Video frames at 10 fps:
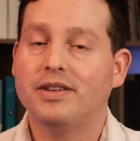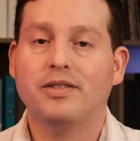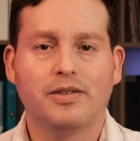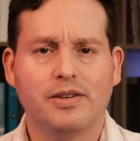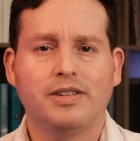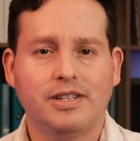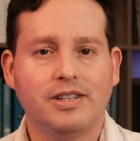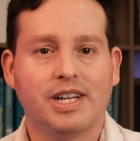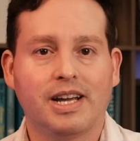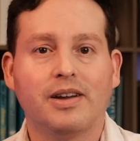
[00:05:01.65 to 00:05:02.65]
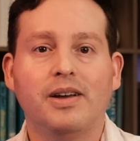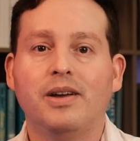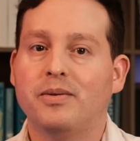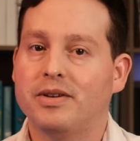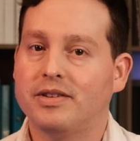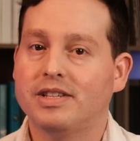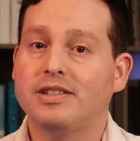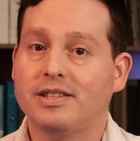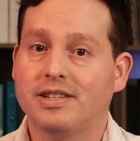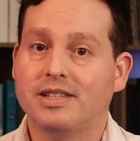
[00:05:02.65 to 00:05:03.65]
though you'll need to check whether this
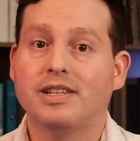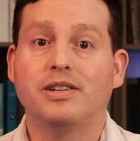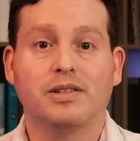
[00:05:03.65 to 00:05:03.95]
exists in your